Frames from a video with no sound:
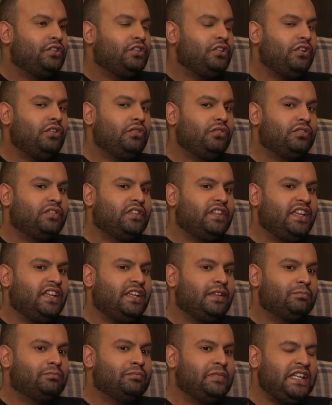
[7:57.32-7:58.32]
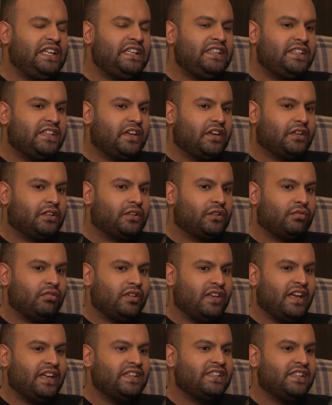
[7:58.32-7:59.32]
You know, the media
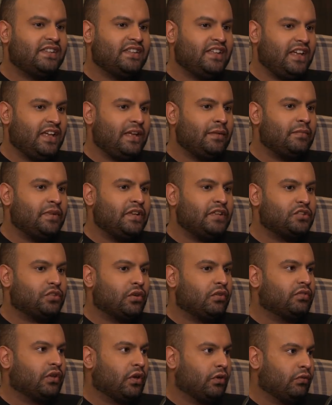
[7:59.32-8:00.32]
created the image of